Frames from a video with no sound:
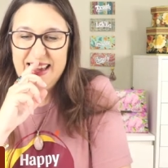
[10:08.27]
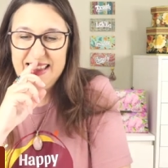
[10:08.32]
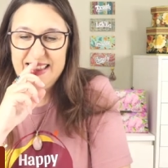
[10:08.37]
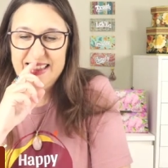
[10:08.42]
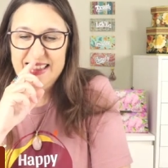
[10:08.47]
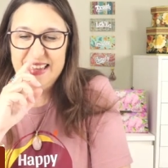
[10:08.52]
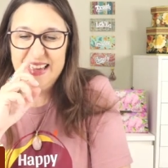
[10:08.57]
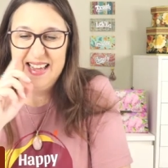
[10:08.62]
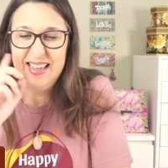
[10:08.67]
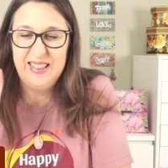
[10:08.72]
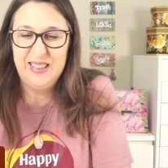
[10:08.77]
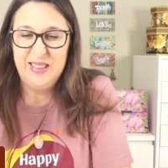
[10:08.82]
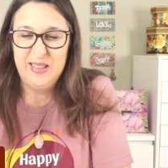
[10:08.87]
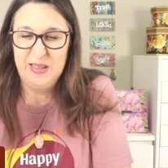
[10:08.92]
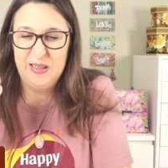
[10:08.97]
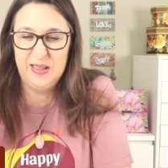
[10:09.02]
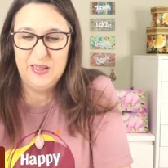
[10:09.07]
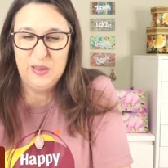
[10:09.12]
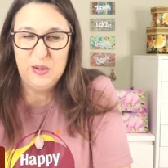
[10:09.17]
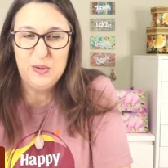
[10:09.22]
and,
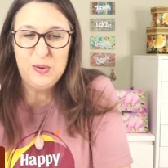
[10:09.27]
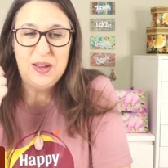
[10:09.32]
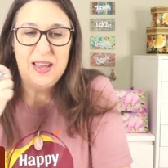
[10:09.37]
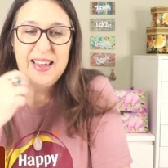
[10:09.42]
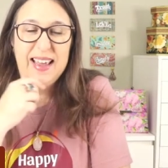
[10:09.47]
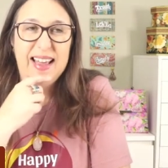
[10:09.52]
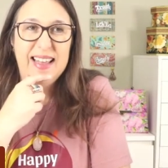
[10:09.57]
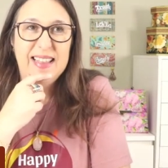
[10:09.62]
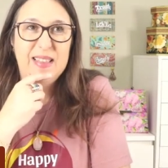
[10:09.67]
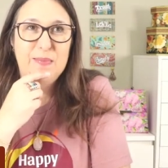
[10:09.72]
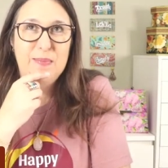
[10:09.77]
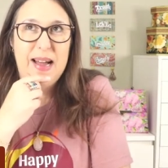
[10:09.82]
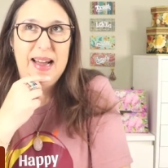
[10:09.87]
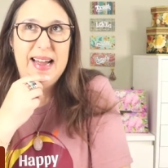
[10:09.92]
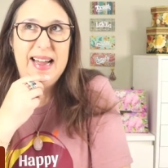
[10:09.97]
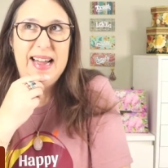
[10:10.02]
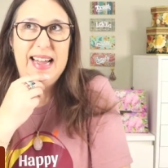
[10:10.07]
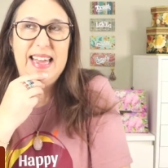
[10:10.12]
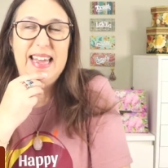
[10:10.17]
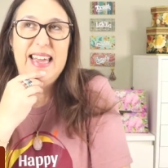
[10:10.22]
and looking at
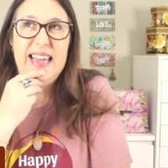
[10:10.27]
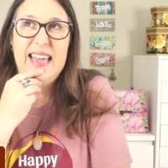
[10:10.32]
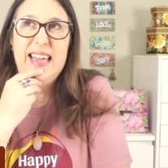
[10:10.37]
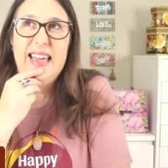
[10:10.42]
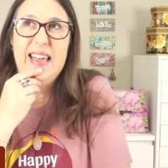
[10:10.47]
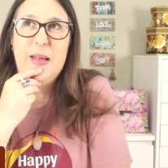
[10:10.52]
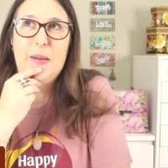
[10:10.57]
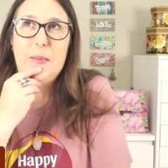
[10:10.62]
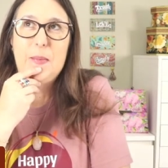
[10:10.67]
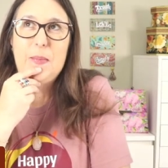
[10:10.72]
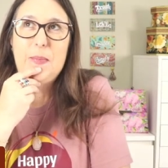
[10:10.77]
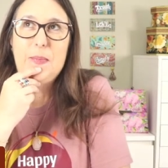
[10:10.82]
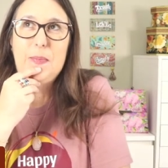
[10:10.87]
my,